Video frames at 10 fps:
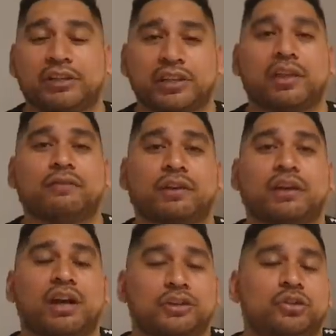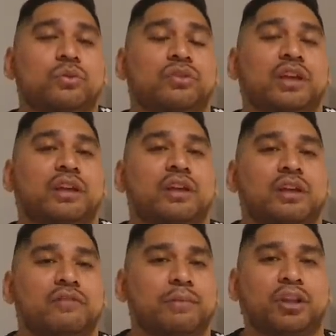by South Africa. I do think
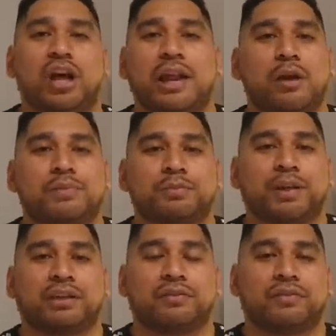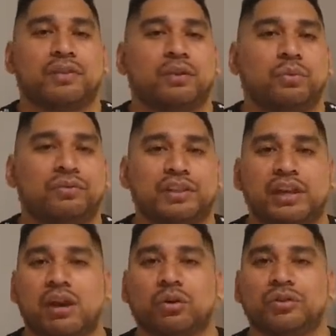from a lineout perspective, we've seen
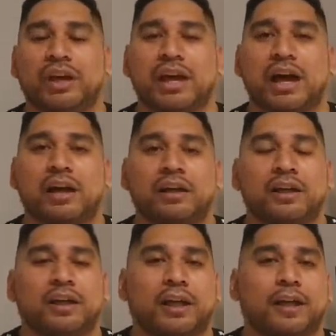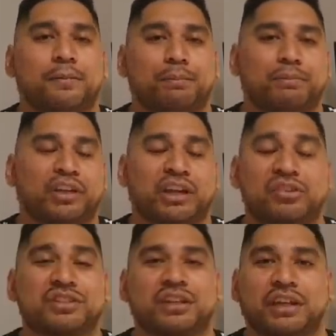how good they are. I
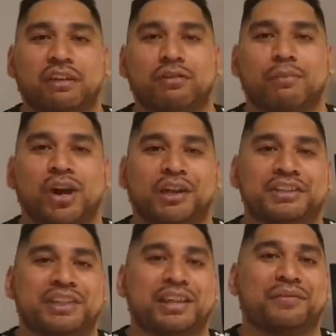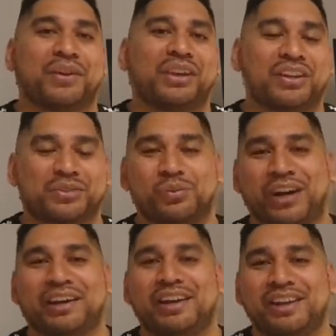constantly get reminded that they've only lost
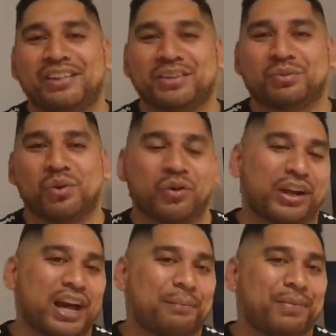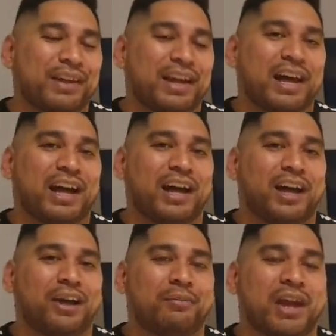one this World Cup.
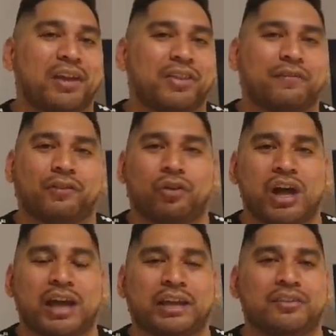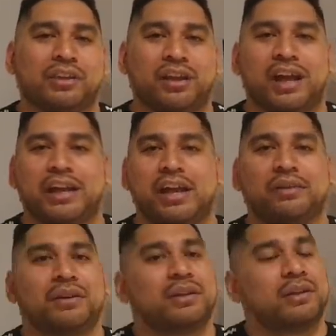And their variety in the
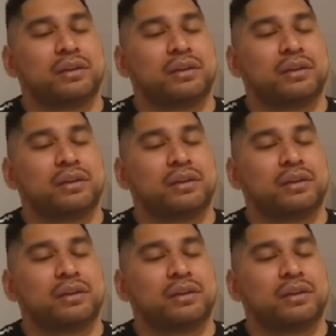lineout,